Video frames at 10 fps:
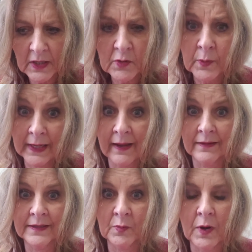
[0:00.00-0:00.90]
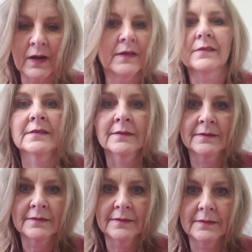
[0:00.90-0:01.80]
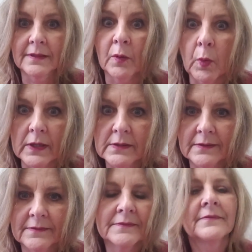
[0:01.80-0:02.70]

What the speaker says: The reality was, it wasn't.